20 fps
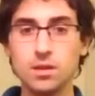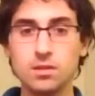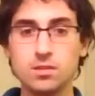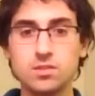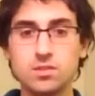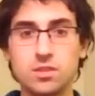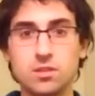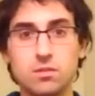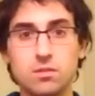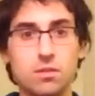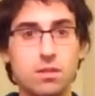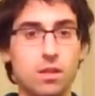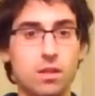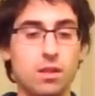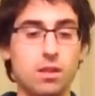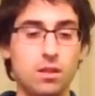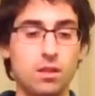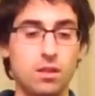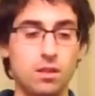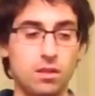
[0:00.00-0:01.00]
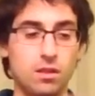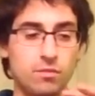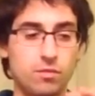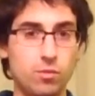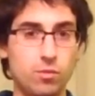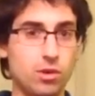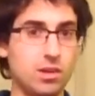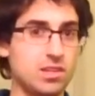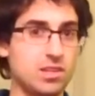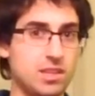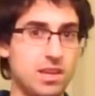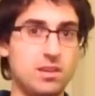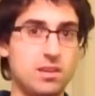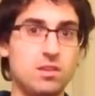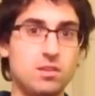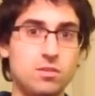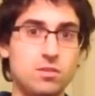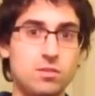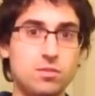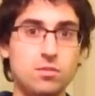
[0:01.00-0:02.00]
So, if you want to stay
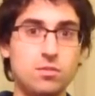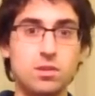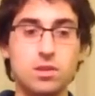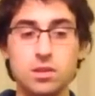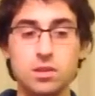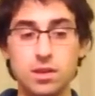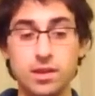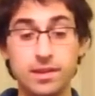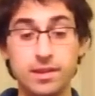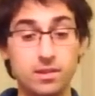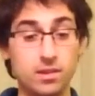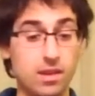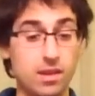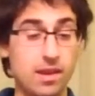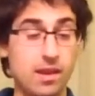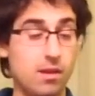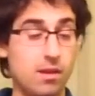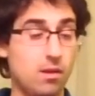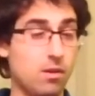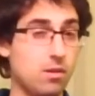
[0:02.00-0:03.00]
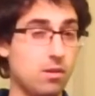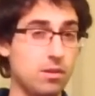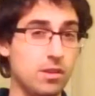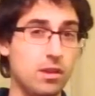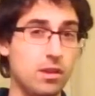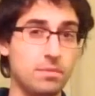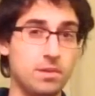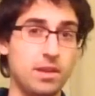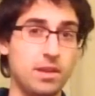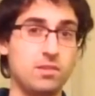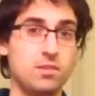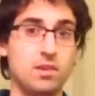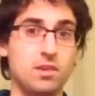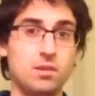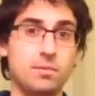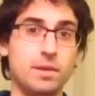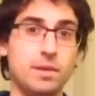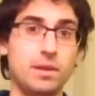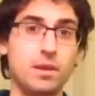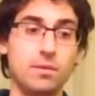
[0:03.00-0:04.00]
tuned into all the updates that
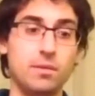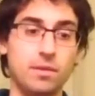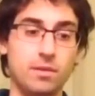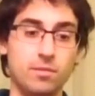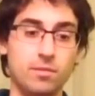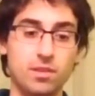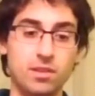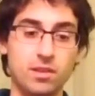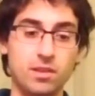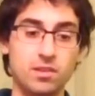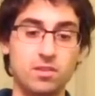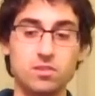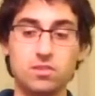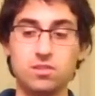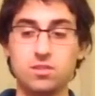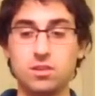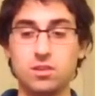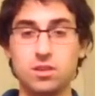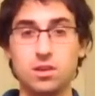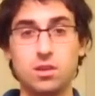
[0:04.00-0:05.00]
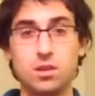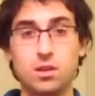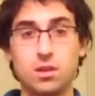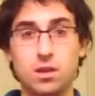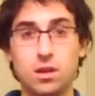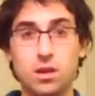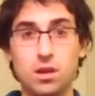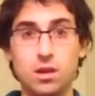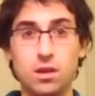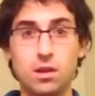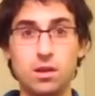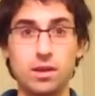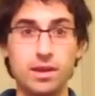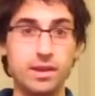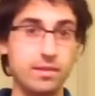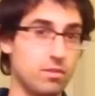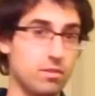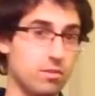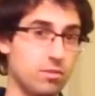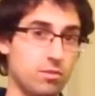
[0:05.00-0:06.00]
are coming with this, uh,
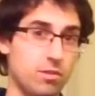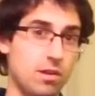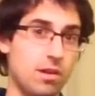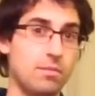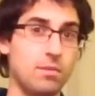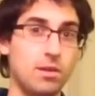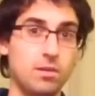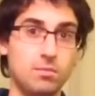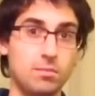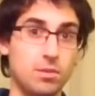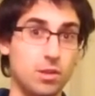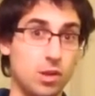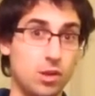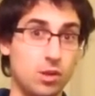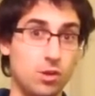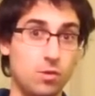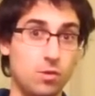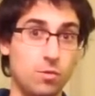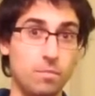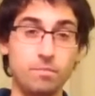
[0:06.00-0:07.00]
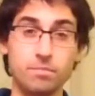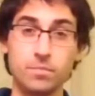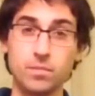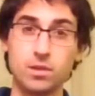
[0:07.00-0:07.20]
hit the subscribe button below.